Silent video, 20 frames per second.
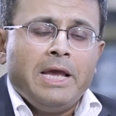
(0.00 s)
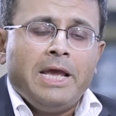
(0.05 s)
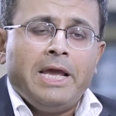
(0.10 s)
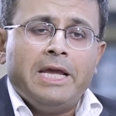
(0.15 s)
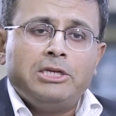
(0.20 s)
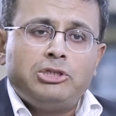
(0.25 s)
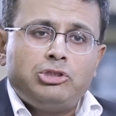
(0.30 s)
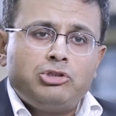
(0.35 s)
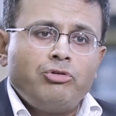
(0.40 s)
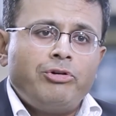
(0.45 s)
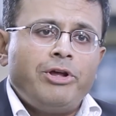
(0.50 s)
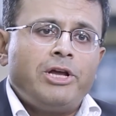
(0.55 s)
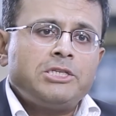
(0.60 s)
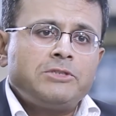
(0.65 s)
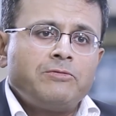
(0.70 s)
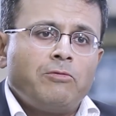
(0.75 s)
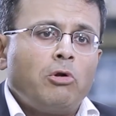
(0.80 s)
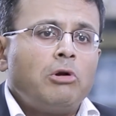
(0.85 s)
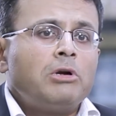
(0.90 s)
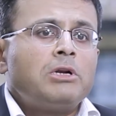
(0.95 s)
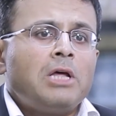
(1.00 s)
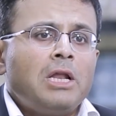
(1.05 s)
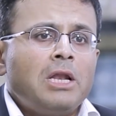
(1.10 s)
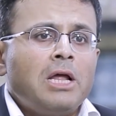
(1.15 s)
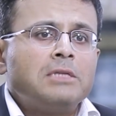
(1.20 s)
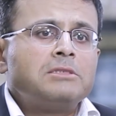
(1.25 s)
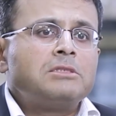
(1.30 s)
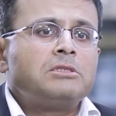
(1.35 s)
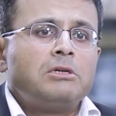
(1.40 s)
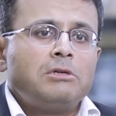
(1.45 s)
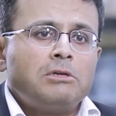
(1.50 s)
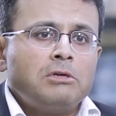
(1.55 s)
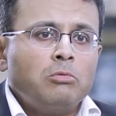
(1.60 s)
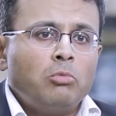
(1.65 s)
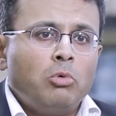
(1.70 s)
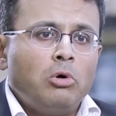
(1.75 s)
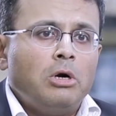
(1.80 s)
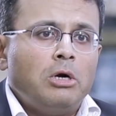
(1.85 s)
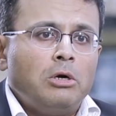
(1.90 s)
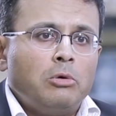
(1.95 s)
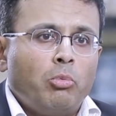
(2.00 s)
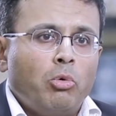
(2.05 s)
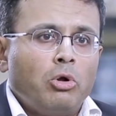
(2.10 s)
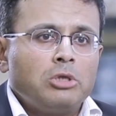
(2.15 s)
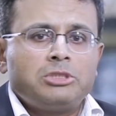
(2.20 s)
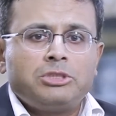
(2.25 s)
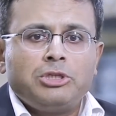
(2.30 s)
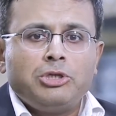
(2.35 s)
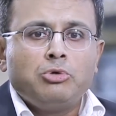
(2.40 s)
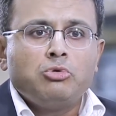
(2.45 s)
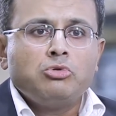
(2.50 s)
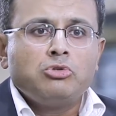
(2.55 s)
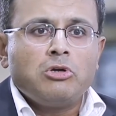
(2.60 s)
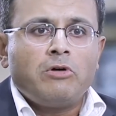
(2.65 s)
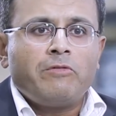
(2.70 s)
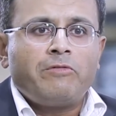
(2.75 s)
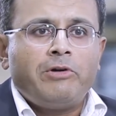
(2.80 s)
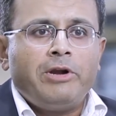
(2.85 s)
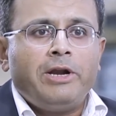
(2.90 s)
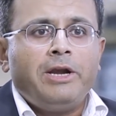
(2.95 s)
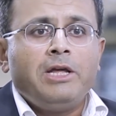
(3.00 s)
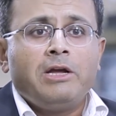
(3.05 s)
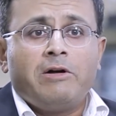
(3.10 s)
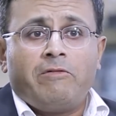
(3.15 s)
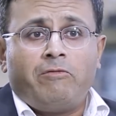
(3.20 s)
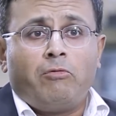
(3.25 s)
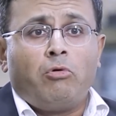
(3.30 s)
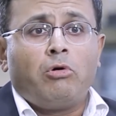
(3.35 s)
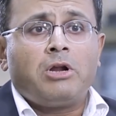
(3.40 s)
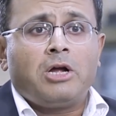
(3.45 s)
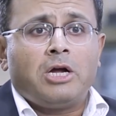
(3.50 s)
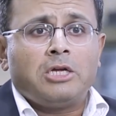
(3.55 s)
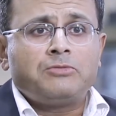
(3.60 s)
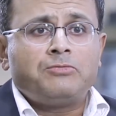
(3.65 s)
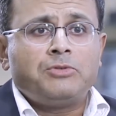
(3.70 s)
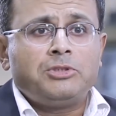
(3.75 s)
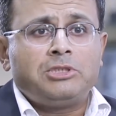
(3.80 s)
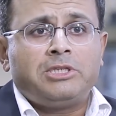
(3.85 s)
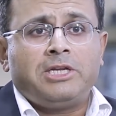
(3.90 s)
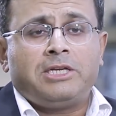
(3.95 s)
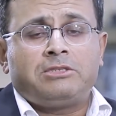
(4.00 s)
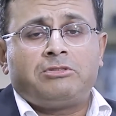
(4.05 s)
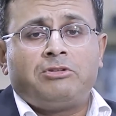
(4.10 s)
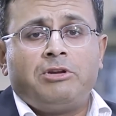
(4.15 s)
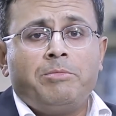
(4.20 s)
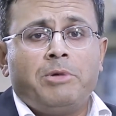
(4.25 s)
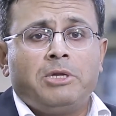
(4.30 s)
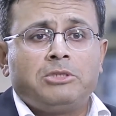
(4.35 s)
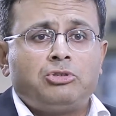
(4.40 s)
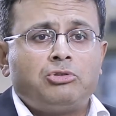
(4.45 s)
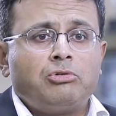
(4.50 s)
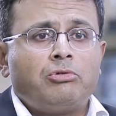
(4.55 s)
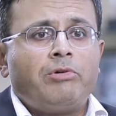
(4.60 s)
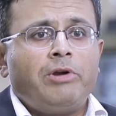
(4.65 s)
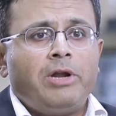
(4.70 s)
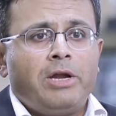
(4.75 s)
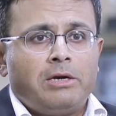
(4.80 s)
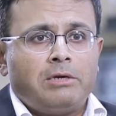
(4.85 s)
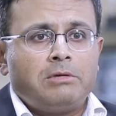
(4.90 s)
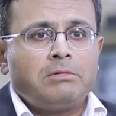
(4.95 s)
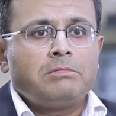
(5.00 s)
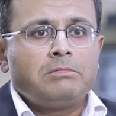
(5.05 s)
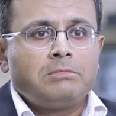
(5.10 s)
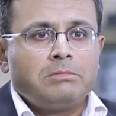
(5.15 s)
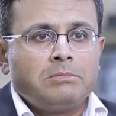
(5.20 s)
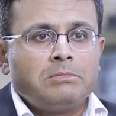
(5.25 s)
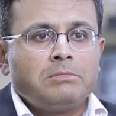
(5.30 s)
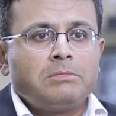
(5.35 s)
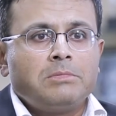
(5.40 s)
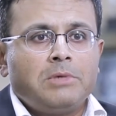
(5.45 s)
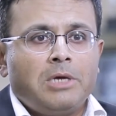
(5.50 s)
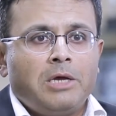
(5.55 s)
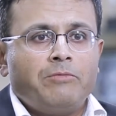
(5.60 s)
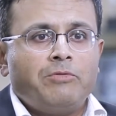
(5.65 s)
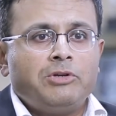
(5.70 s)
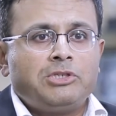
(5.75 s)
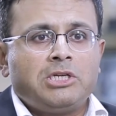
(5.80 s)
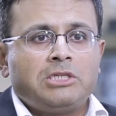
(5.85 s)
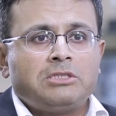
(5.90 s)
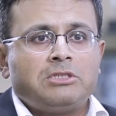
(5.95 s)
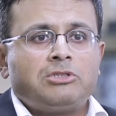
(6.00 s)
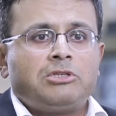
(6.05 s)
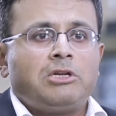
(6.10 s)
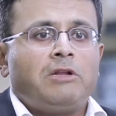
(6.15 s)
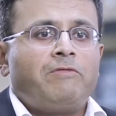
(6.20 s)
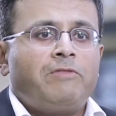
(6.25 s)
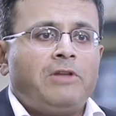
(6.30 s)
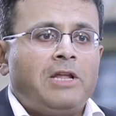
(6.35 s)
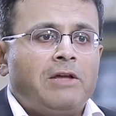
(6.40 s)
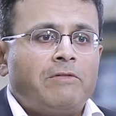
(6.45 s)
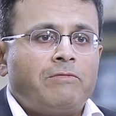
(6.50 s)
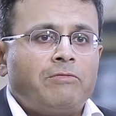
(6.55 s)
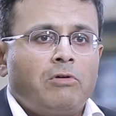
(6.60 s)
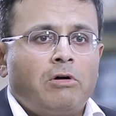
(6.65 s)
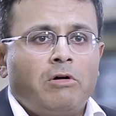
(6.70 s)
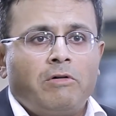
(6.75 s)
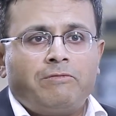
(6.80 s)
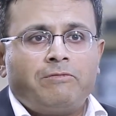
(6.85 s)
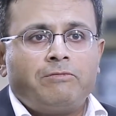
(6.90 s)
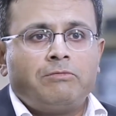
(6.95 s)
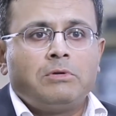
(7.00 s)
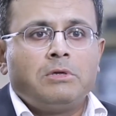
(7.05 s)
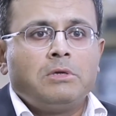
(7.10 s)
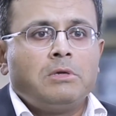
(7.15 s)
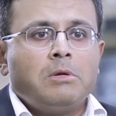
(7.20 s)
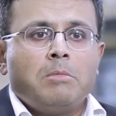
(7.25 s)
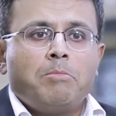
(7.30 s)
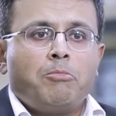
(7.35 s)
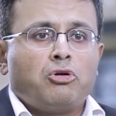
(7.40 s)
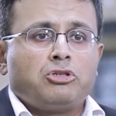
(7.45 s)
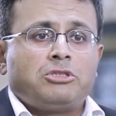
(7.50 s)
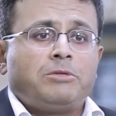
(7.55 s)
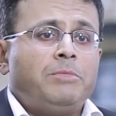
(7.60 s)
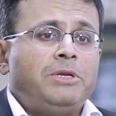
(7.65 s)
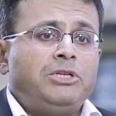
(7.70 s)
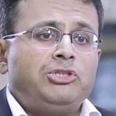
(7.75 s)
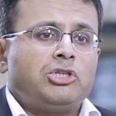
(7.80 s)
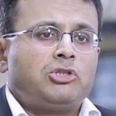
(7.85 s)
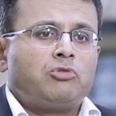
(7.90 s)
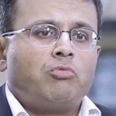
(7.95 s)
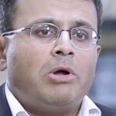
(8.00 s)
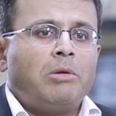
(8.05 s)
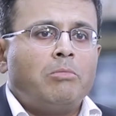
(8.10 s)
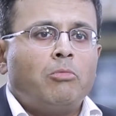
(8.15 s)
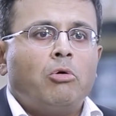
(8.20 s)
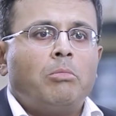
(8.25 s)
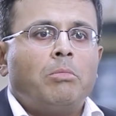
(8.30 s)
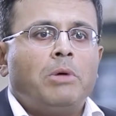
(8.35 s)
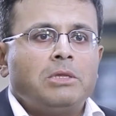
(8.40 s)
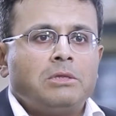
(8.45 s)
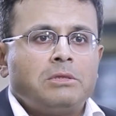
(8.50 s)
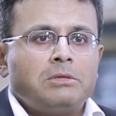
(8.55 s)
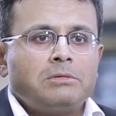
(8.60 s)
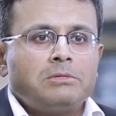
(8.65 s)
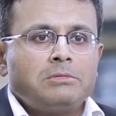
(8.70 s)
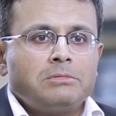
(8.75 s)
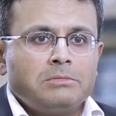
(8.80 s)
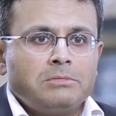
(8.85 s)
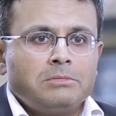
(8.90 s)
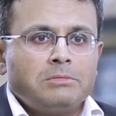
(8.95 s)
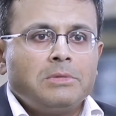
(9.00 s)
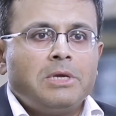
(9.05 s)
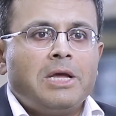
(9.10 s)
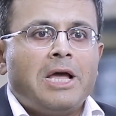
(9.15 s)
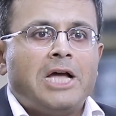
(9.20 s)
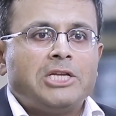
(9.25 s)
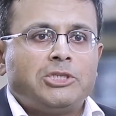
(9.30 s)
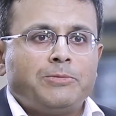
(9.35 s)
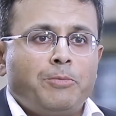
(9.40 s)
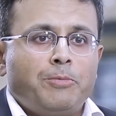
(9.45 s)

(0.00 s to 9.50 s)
In today's volatile, uncertain world, what's the use of creating a forecast which takes 3 months to create and which has a shelf life of possibly just 1 more month, as